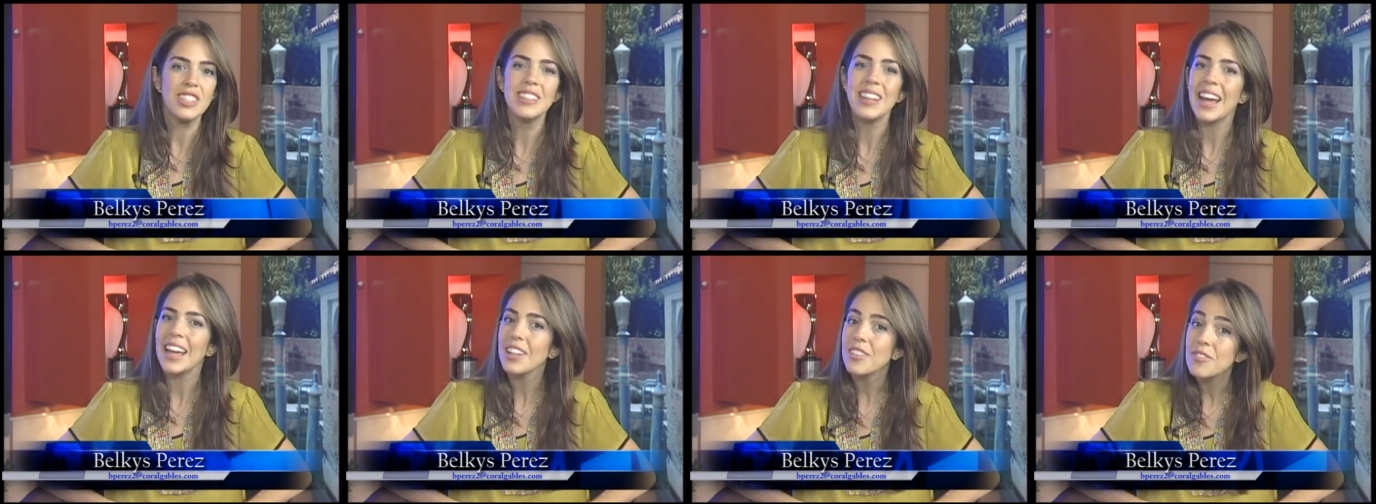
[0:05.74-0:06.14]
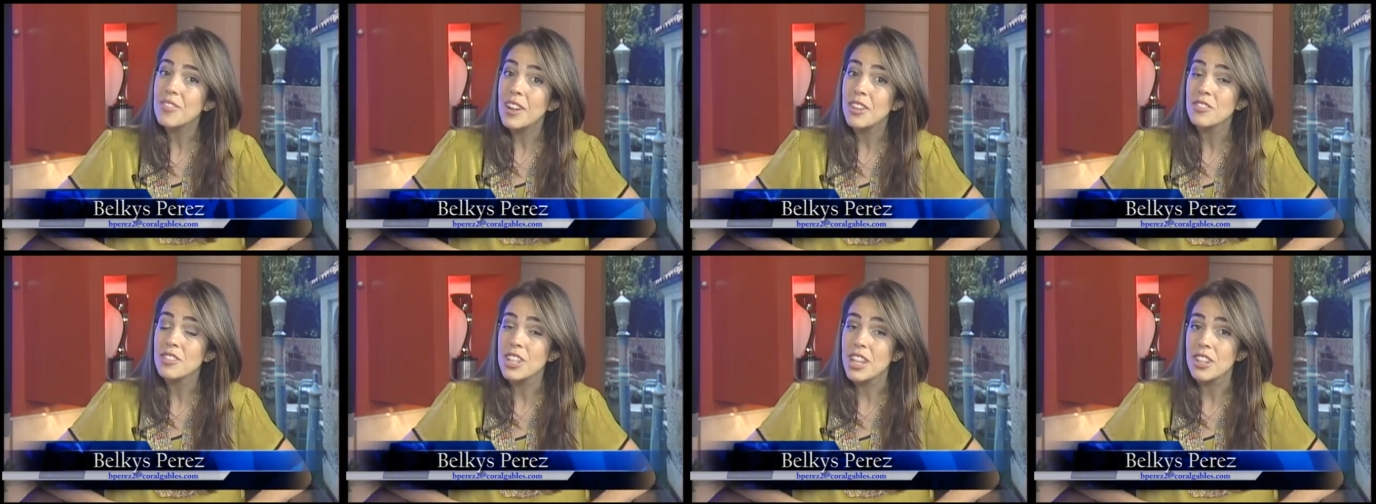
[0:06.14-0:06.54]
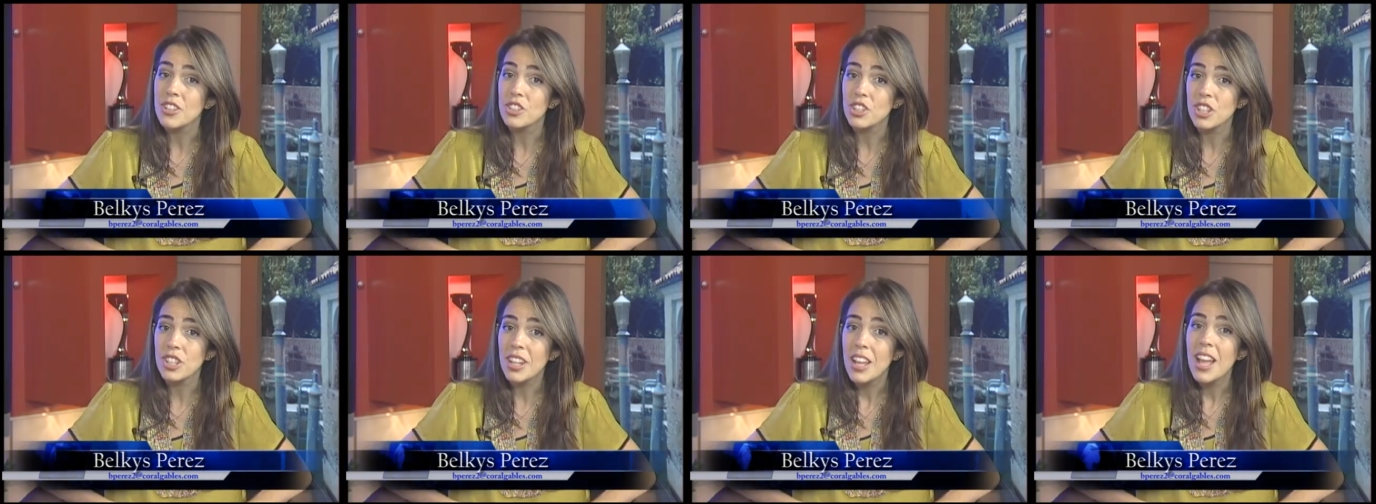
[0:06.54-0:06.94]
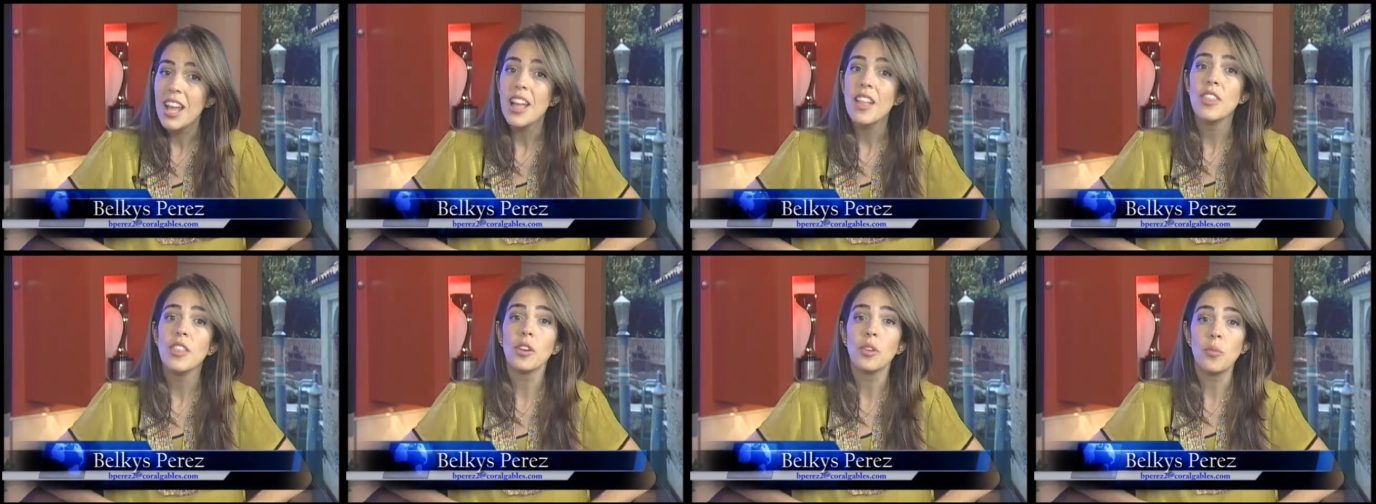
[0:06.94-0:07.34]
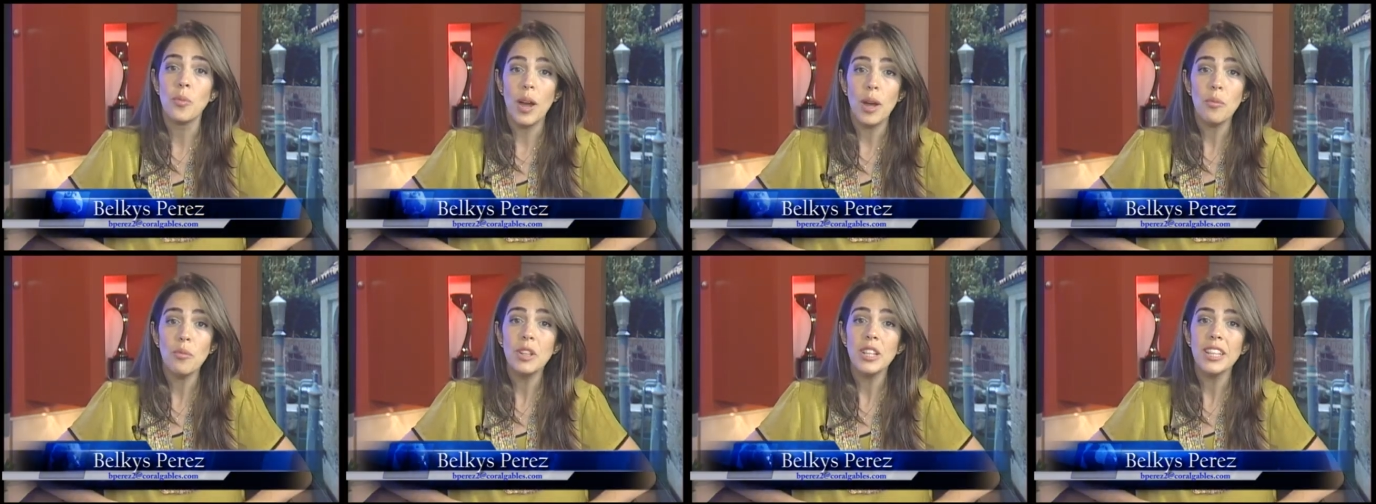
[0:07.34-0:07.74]
Knight Foundation. The
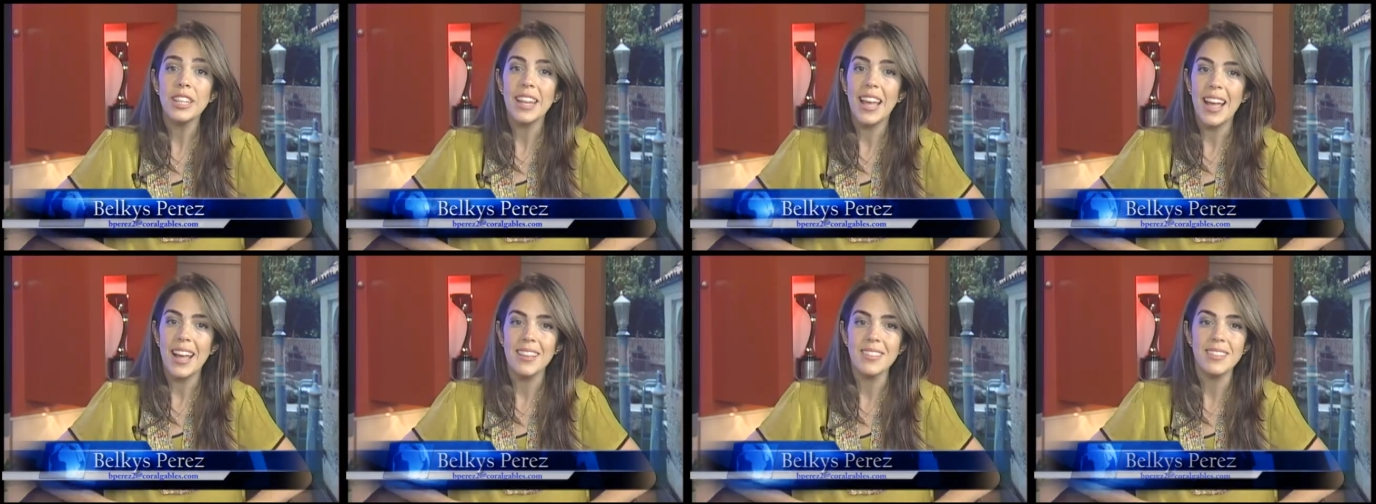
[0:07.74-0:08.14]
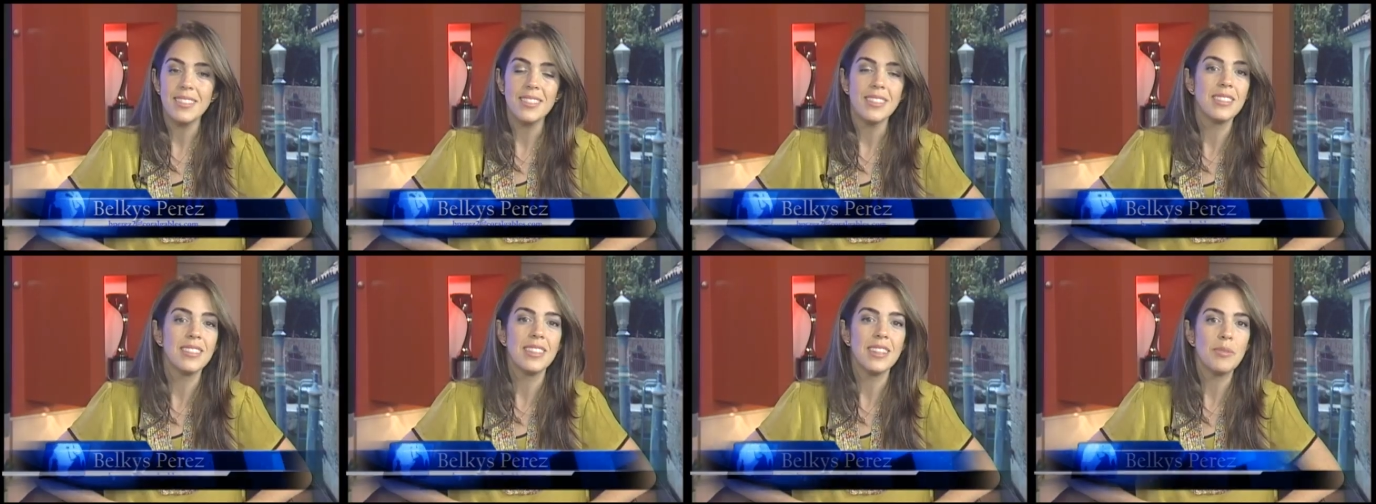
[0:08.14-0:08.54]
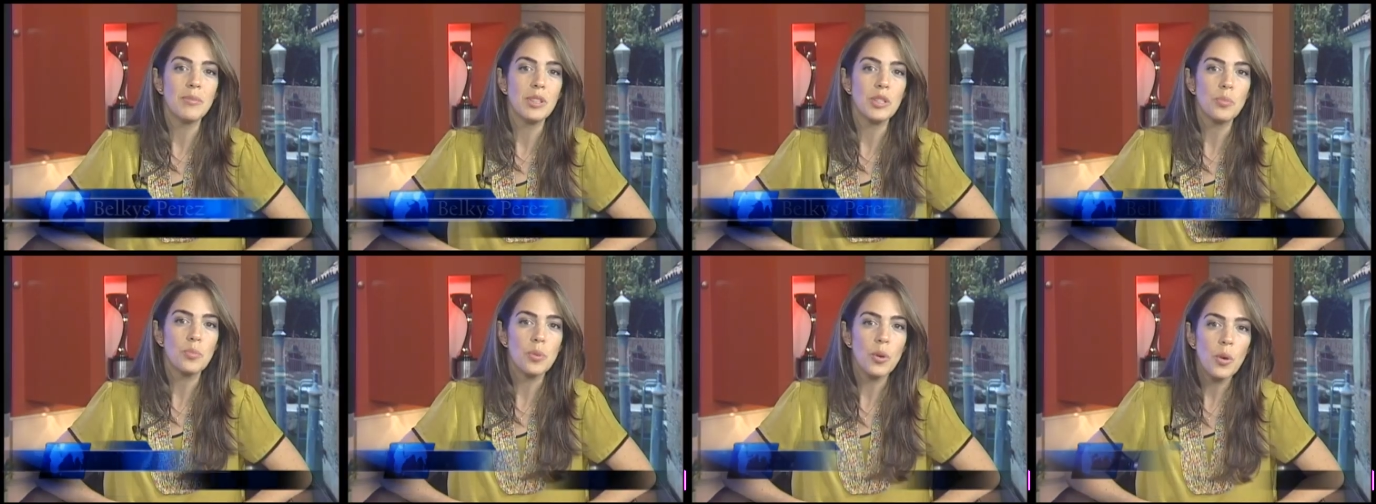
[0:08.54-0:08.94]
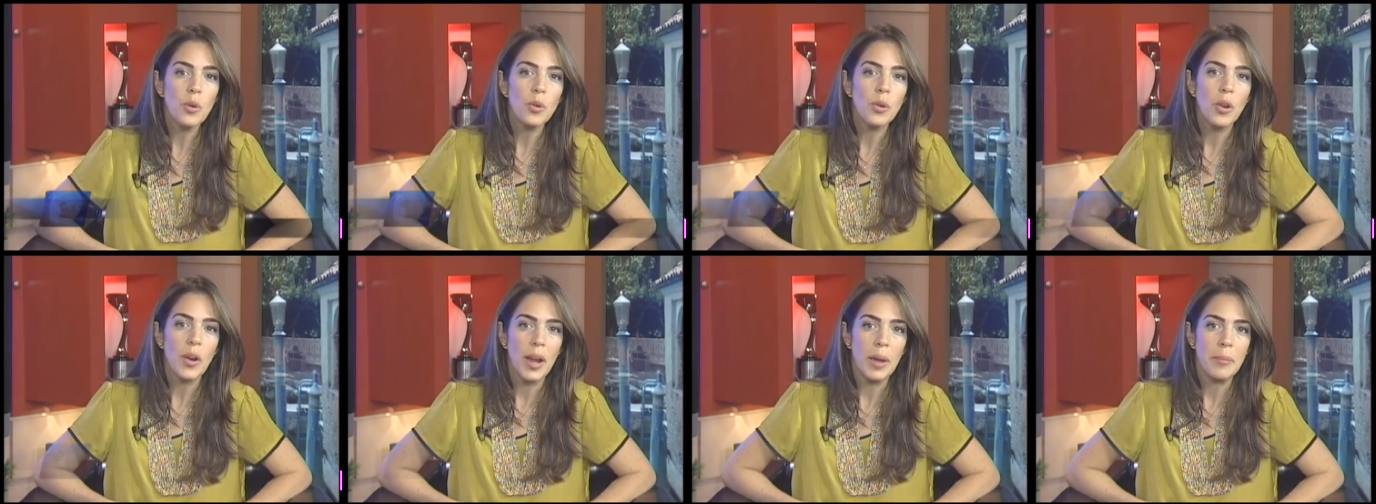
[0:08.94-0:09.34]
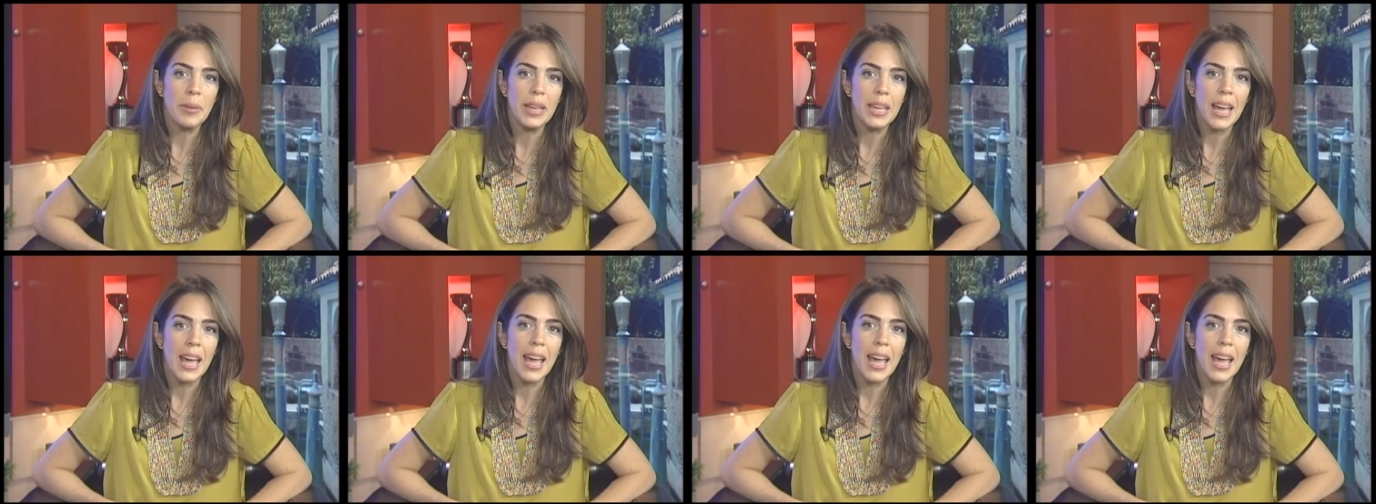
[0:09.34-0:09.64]
grant will enhance the cinema's programming,